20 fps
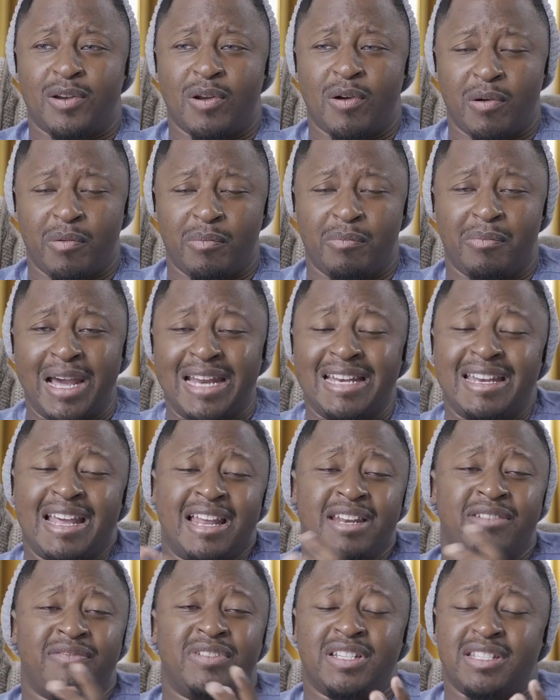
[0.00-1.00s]
You know, my
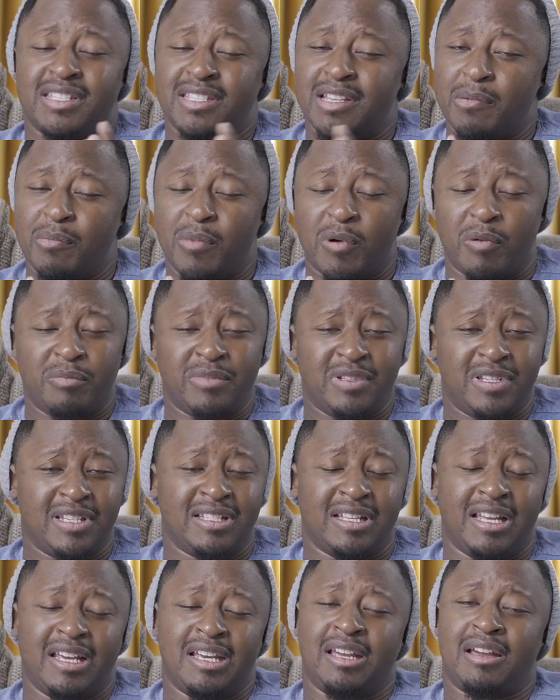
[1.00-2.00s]
dad even in some moments
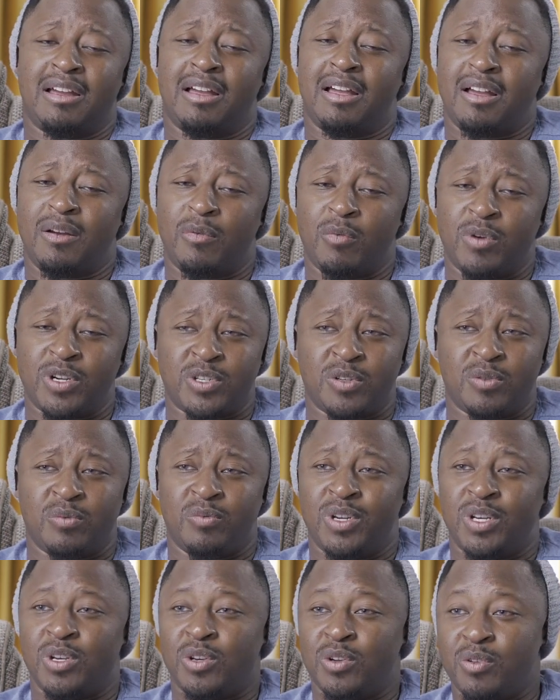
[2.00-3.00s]
is like, what
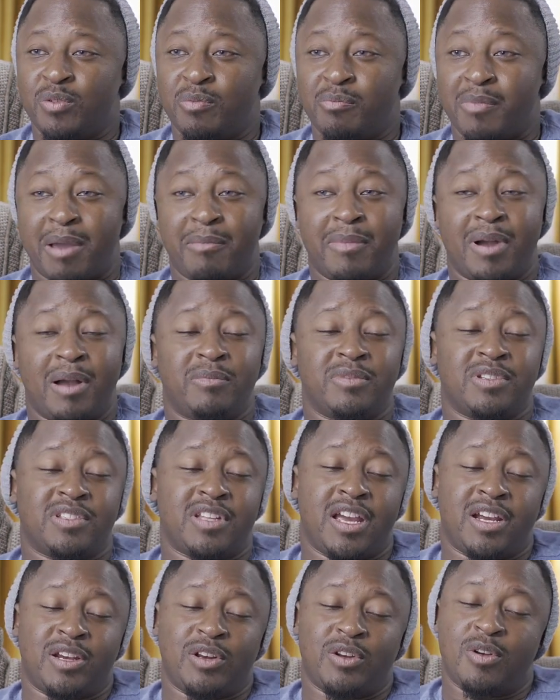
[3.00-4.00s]
should we do? My mom was
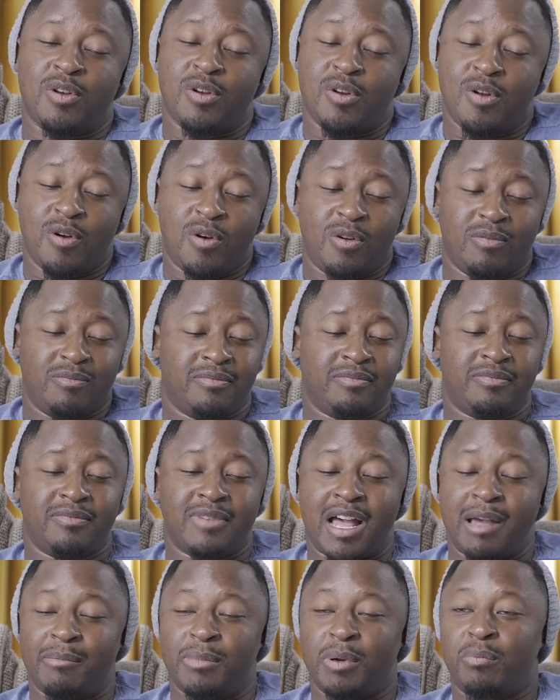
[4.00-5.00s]
like, nope,
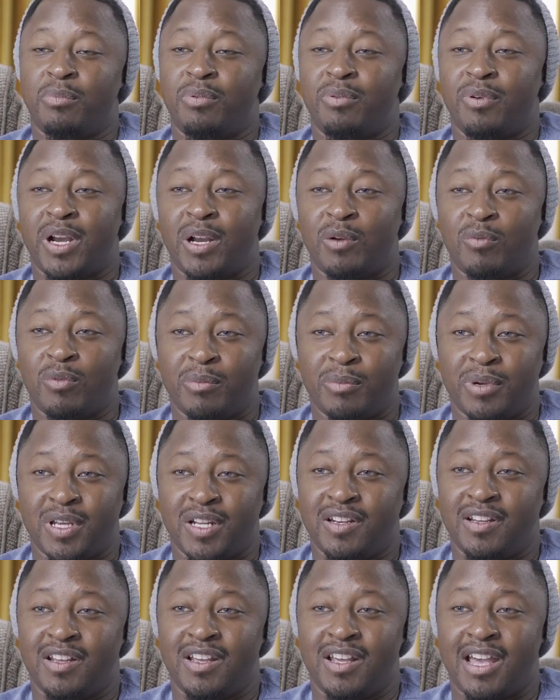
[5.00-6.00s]
I'm a praying
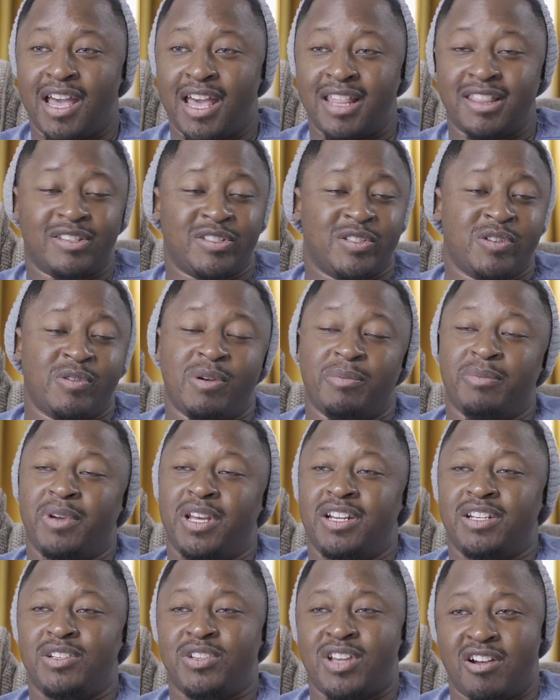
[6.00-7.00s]
woman and there's no way I'm
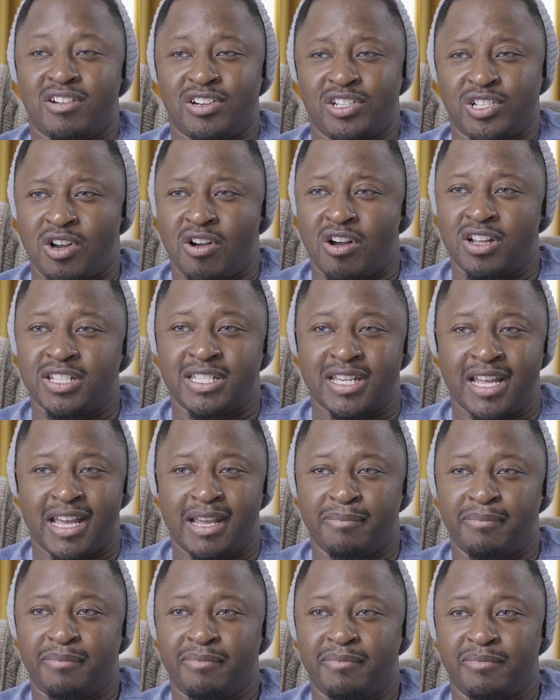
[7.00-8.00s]
going to tarnish God's
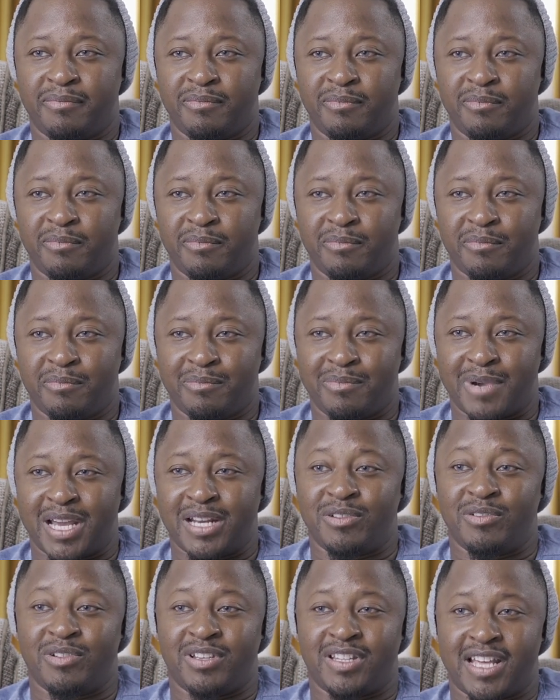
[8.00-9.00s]
name
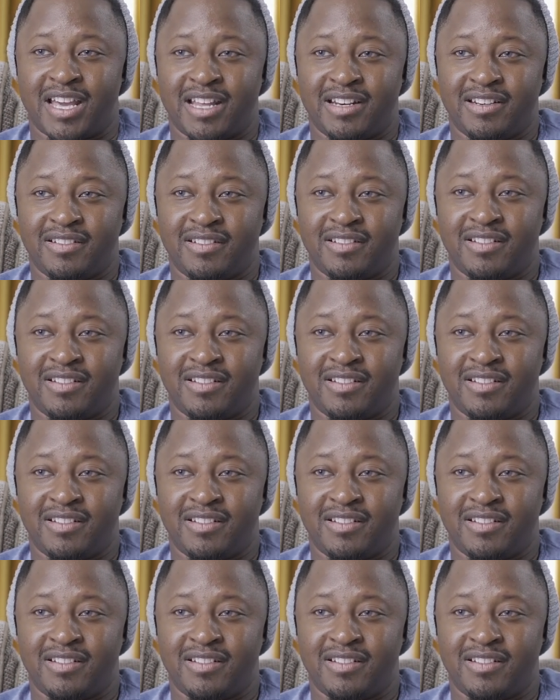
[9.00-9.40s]
by doing that.